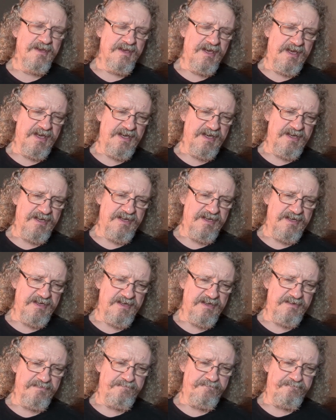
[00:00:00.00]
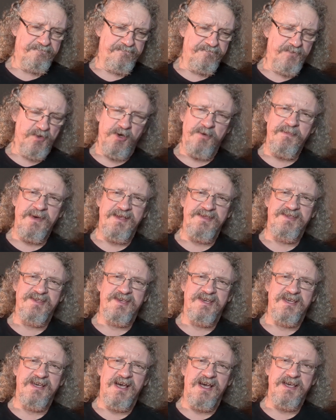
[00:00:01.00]
Uh, No Man's
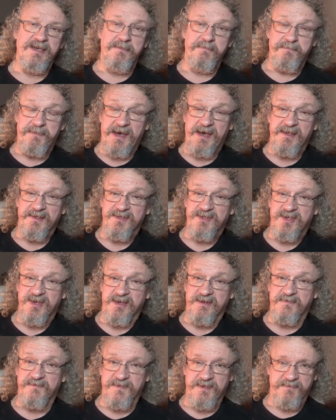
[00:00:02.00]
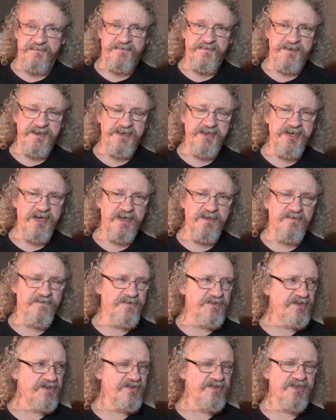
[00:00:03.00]
Sky and Battletech, them three games for
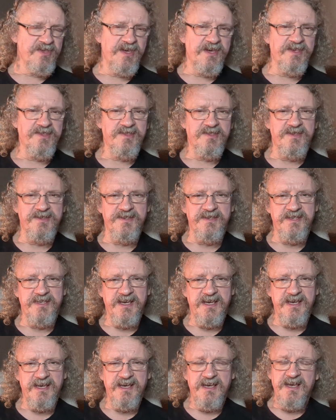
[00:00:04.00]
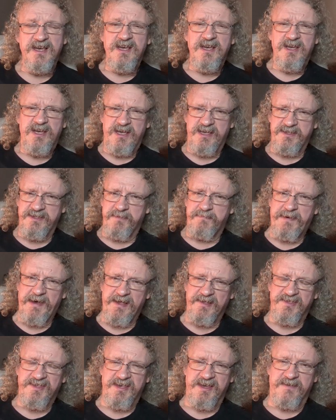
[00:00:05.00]
this test, and uh, in the
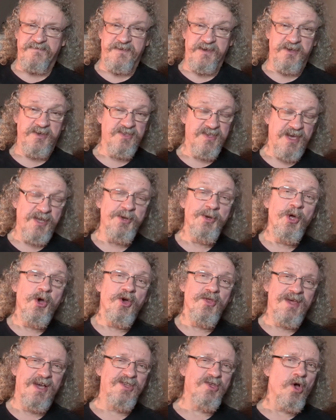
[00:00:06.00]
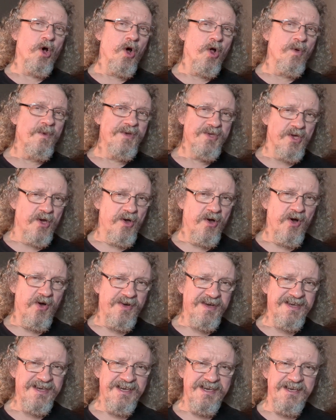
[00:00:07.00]
Battletech thing, because I know that's always a
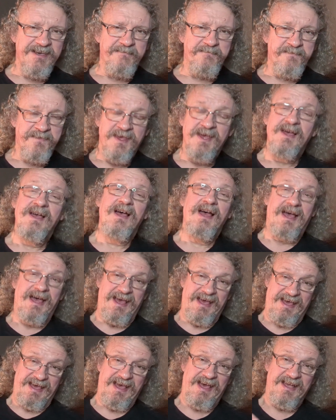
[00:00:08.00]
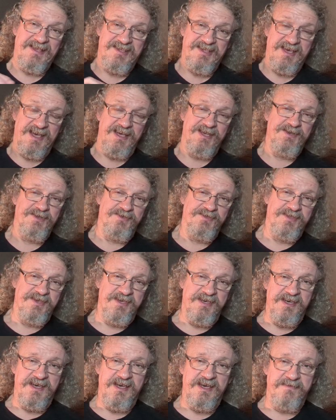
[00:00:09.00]
hot game, I turned on
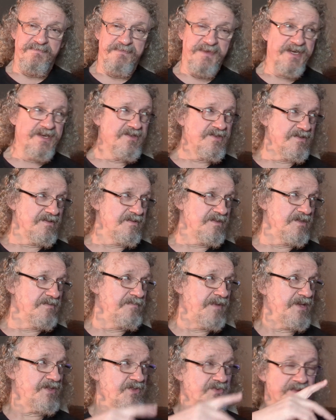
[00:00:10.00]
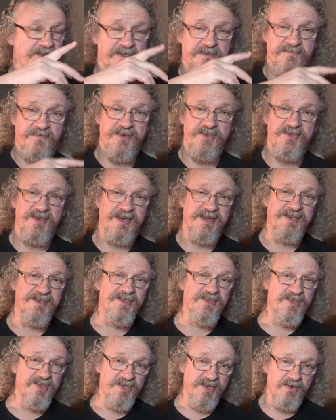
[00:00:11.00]
the uh, meet the metrics for it so I could
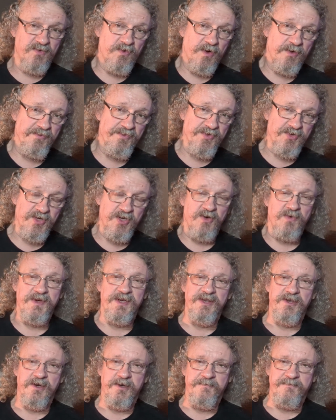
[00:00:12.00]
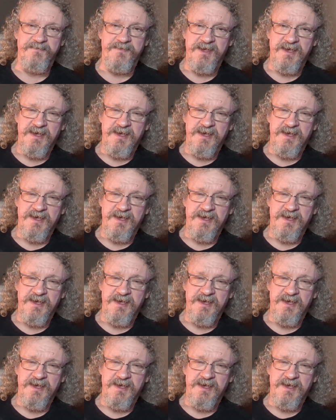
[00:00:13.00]
see what was going on.